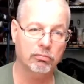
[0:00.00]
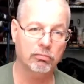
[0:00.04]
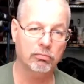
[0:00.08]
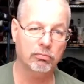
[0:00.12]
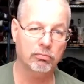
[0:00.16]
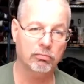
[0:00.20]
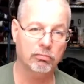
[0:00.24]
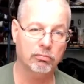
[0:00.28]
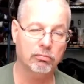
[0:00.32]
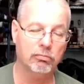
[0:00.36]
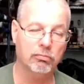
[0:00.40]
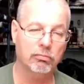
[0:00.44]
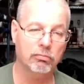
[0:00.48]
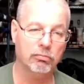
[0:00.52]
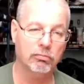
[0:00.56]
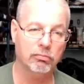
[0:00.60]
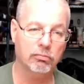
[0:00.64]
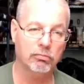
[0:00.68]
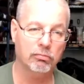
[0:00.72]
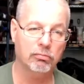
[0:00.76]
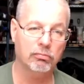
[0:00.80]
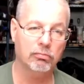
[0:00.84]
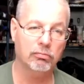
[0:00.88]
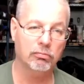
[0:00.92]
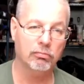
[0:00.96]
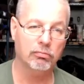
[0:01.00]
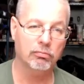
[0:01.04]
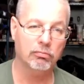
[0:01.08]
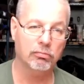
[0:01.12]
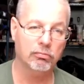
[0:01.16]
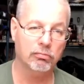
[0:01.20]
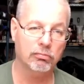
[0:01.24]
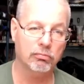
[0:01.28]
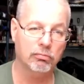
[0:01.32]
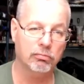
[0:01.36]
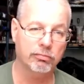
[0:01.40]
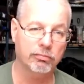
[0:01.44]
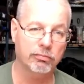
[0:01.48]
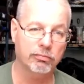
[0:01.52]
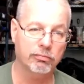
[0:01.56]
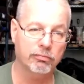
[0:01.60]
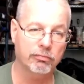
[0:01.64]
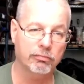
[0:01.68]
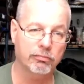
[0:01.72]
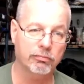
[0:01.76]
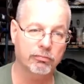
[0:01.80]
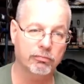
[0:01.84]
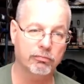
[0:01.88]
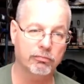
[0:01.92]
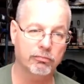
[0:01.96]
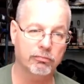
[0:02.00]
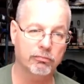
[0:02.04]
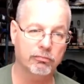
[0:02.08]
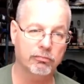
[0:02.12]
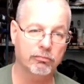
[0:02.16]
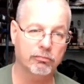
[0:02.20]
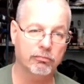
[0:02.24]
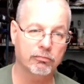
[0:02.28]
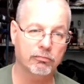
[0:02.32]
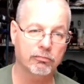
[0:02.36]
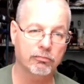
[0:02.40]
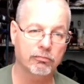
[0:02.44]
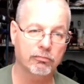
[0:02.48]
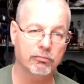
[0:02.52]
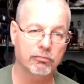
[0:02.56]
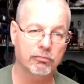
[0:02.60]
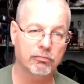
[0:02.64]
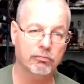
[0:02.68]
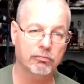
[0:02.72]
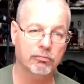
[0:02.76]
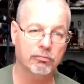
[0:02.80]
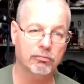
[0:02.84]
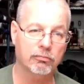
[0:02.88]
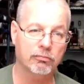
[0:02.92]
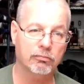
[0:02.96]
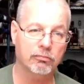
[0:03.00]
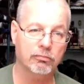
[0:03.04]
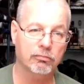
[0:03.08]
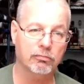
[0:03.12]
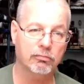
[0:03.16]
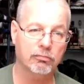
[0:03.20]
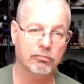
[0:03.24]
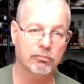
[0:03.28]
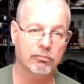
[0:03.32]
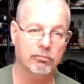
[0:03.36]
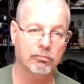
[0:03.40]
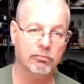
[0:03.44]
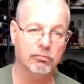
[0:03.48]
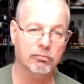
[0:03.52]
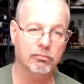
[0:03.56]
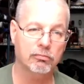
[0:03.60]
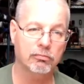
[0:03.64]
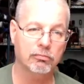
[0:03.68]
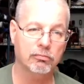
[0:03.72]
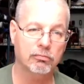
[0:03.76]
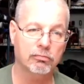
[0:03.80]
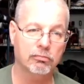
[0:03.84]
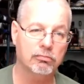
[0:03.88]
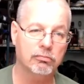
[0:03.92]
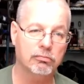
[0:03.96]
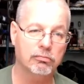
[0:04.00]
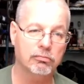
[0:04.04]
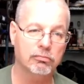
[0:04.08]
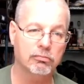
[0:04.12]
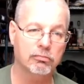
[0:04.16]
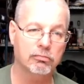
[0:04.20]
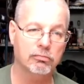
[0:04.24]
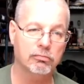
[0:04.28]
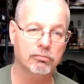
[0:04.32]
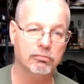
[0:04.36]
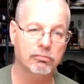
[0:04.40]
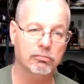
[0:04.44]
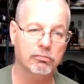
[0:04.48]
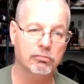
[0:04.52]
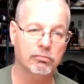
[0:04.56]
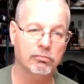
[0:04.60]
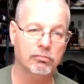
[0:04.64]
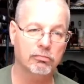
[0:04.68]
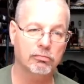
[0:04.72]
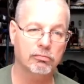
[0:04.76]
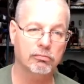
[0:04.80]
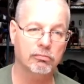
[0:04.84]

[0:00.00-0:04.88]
This person isn't speaking.